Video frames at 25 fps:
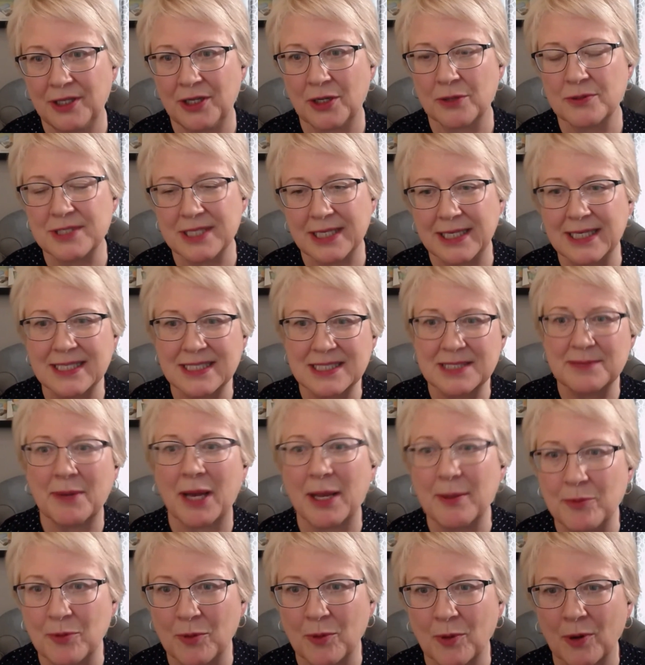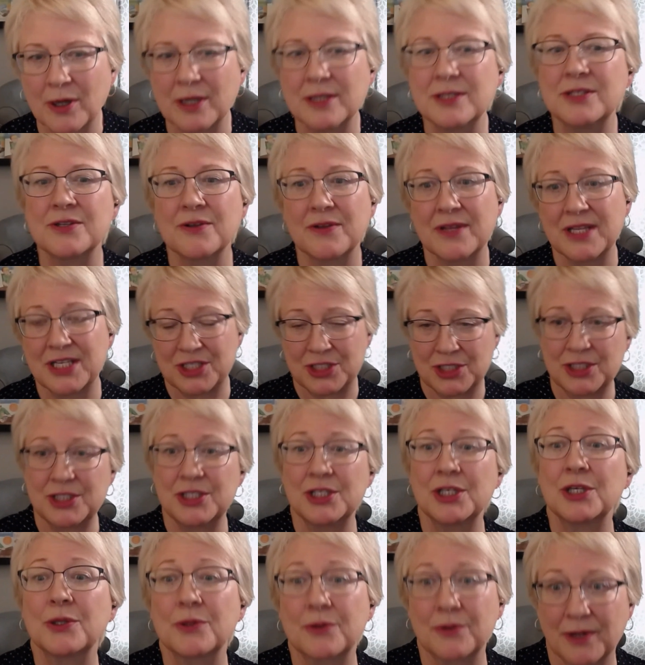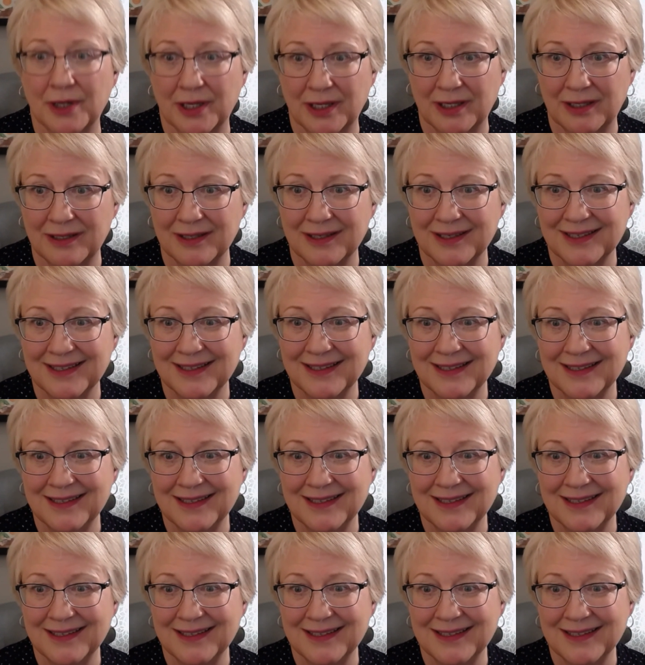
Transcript: you know, to get to my porn so that children